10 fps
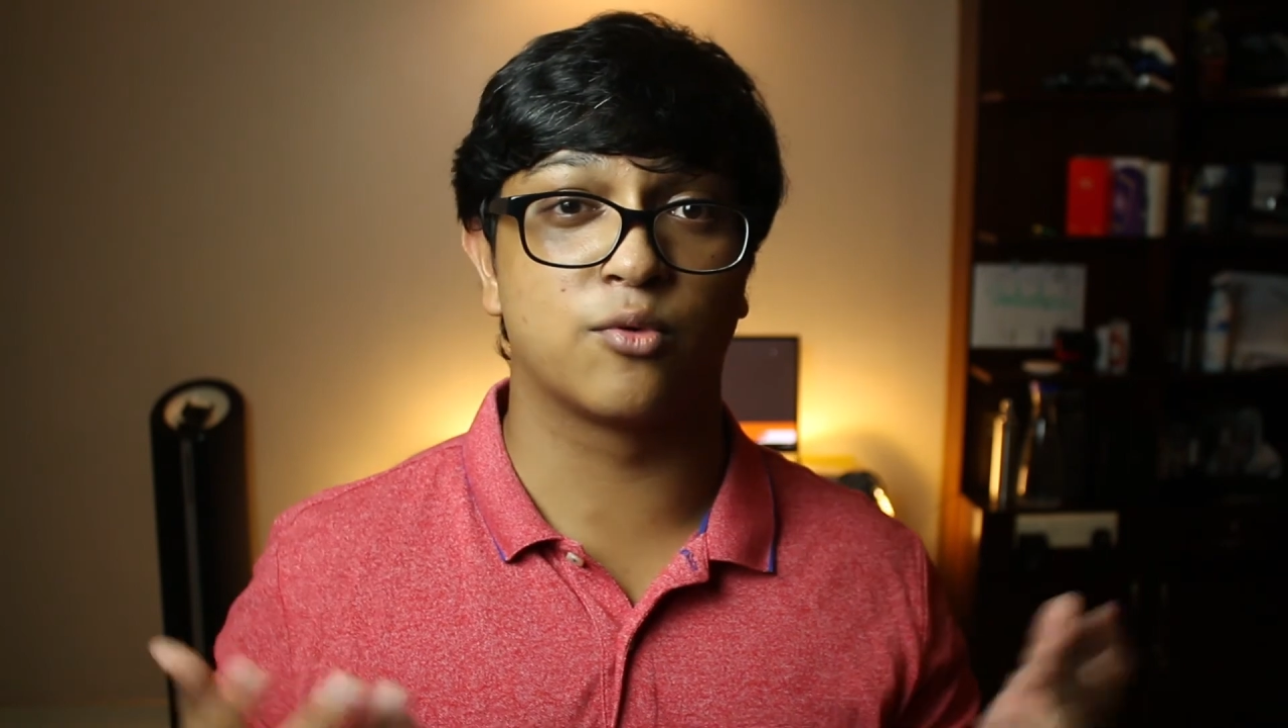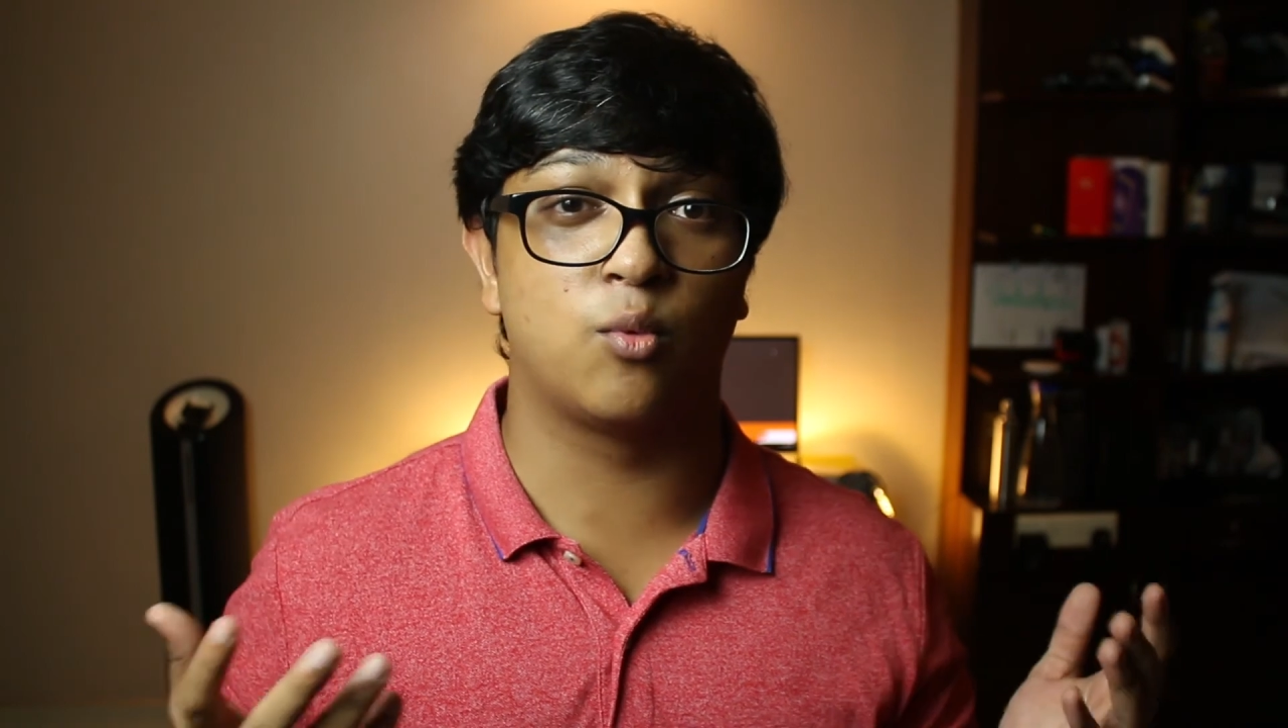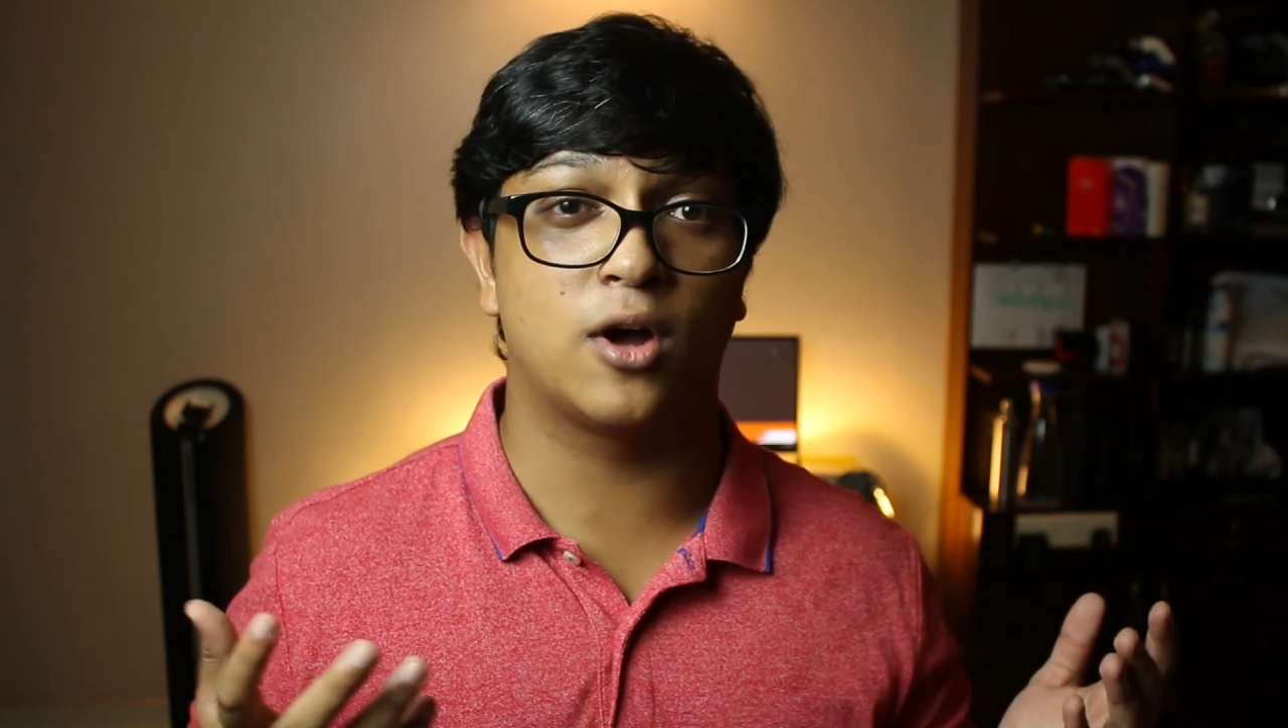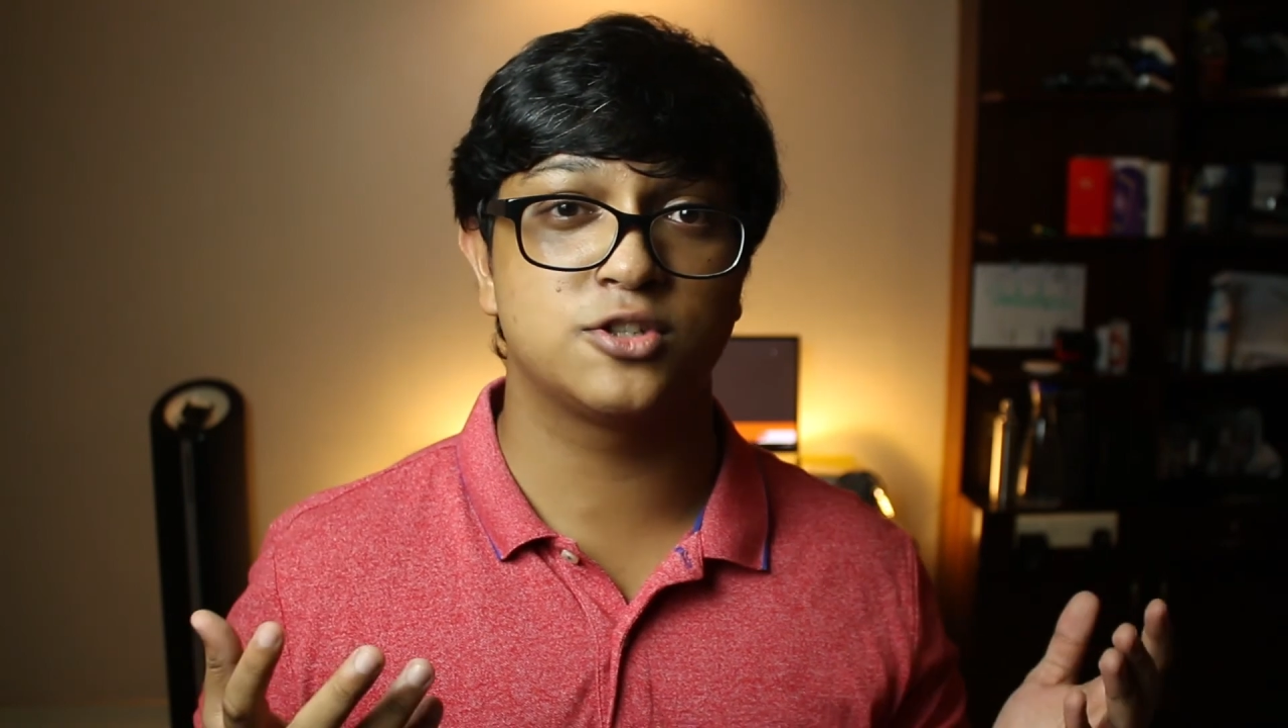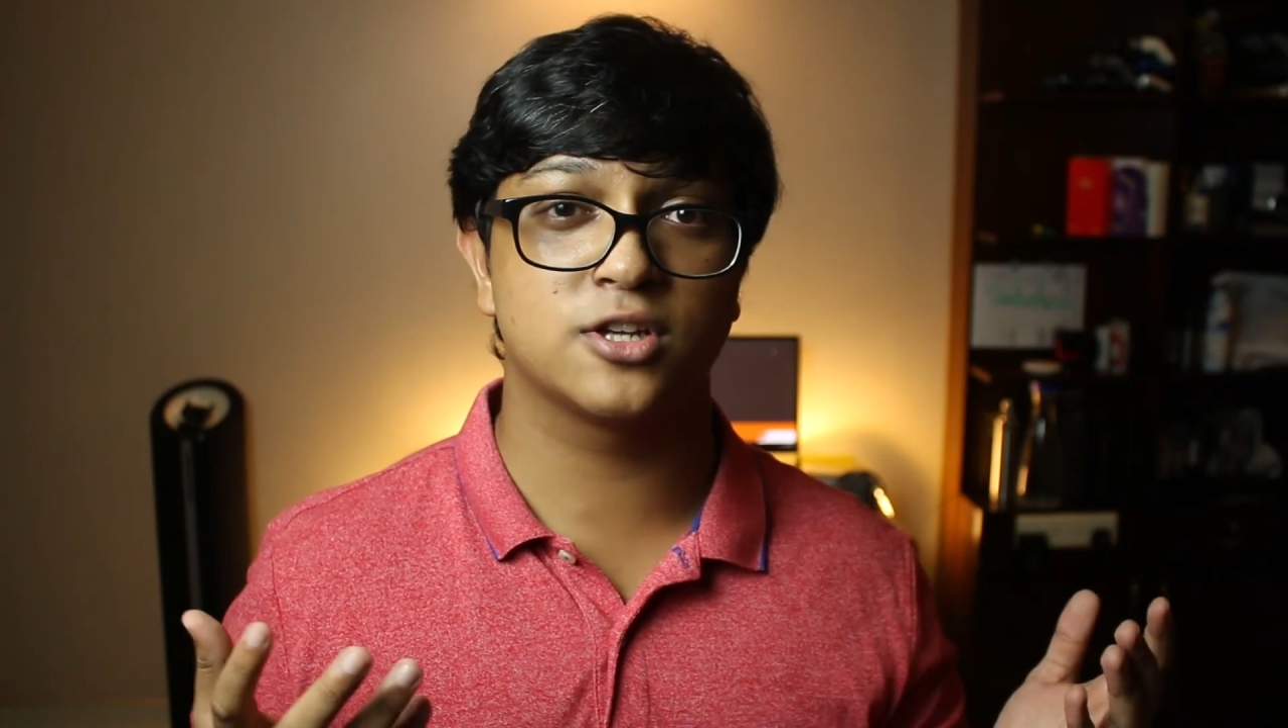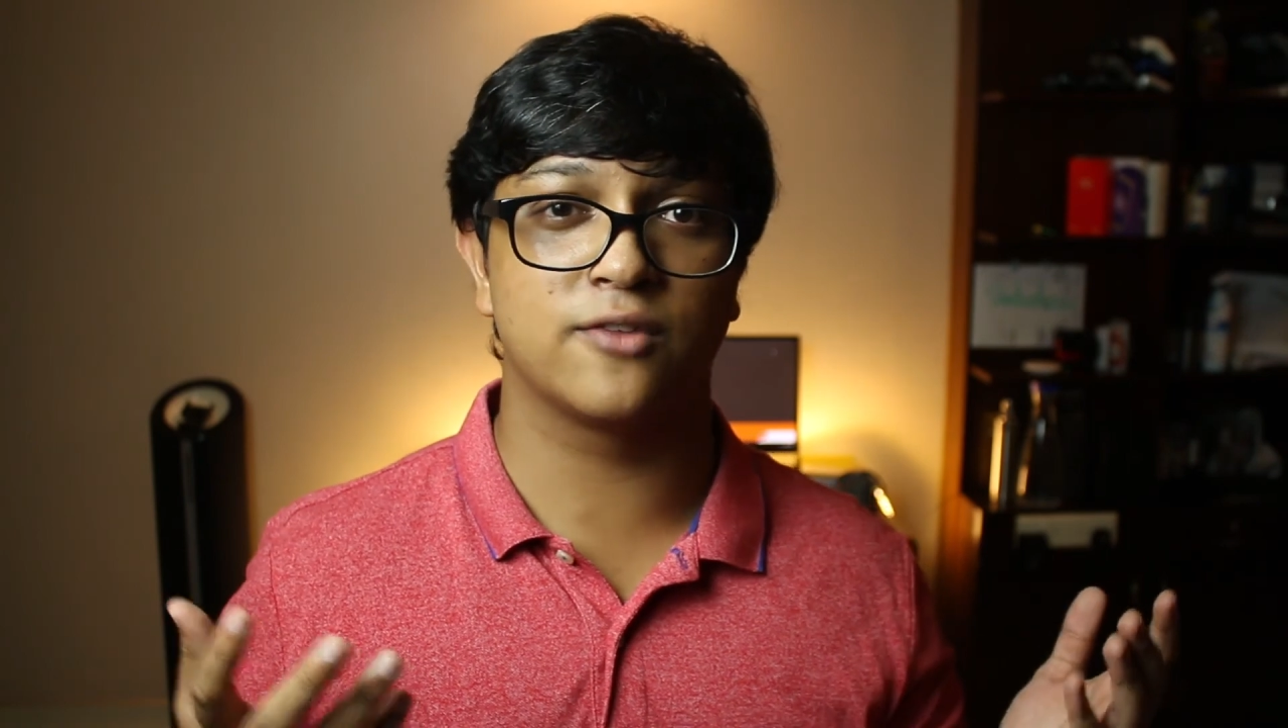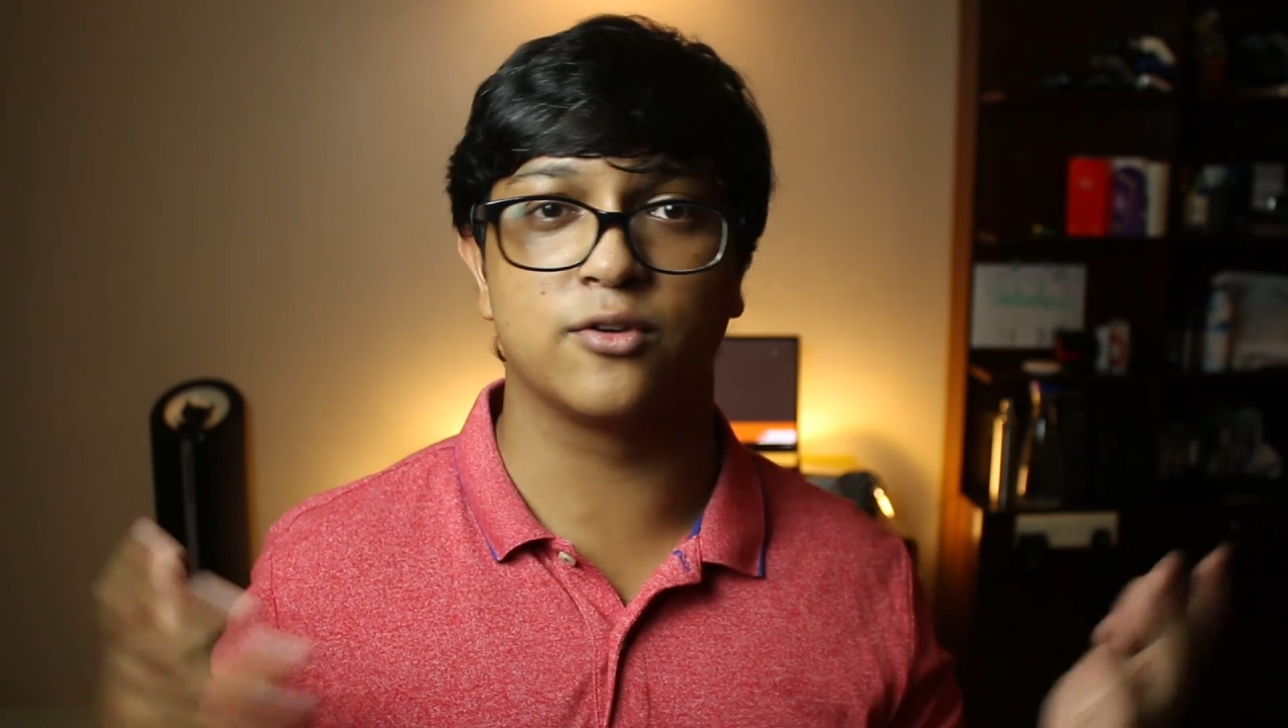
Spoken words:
for watching.